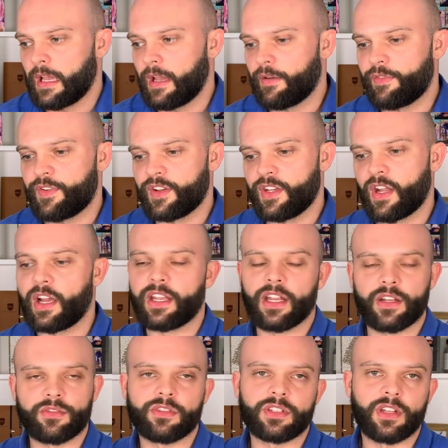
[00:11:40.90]
for
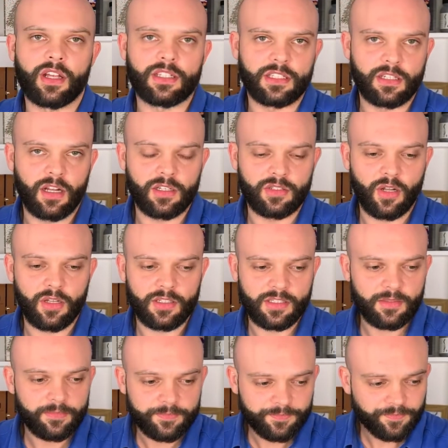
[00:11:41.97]

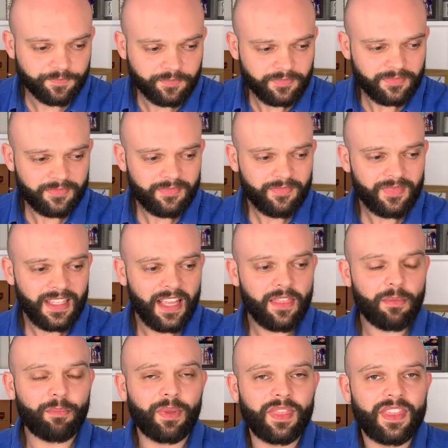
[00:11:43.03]
$999.
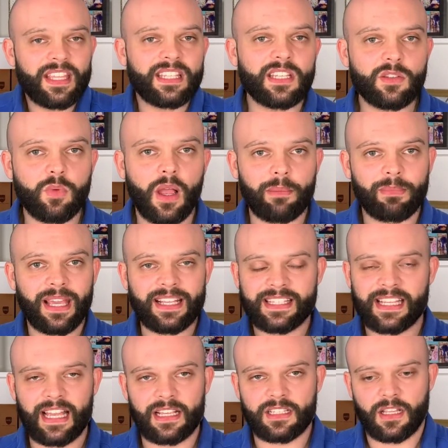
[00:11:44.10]
But this is what I'm
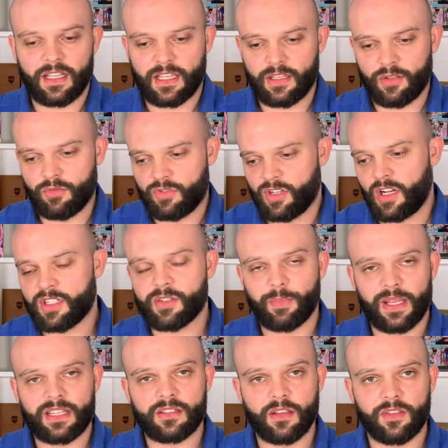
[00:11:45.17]
getting at, is like, you judge
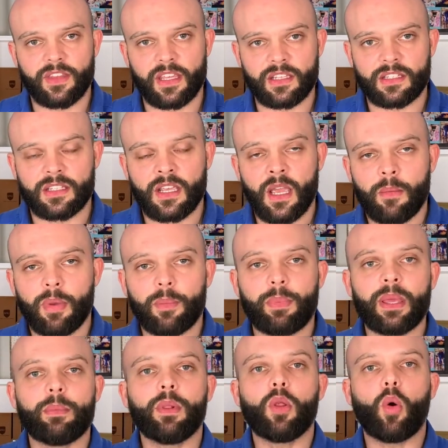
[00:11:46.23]
based on this, but
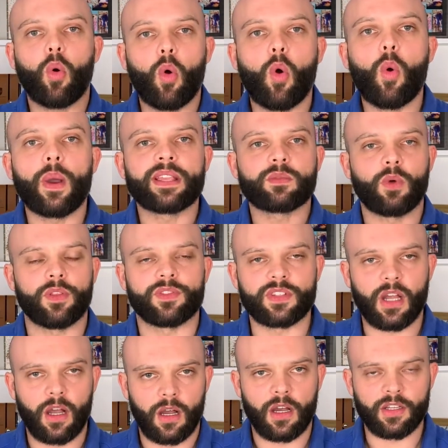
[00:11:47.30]
people always want
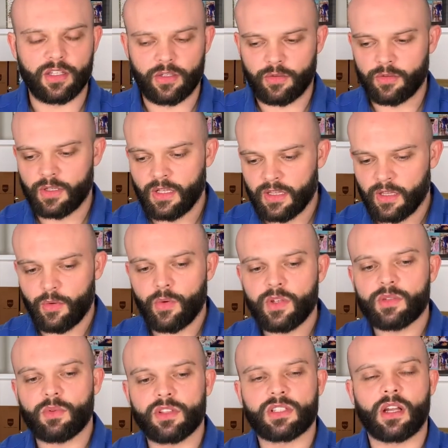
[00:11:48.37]
to argue. They
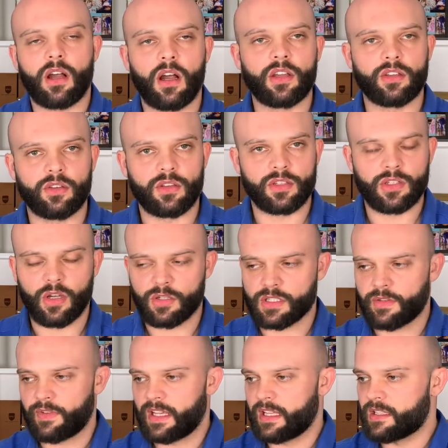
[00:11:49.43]
always want to argue the
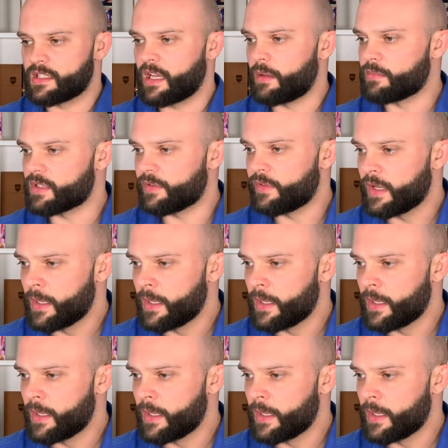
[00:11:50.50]
toss of it in terms of,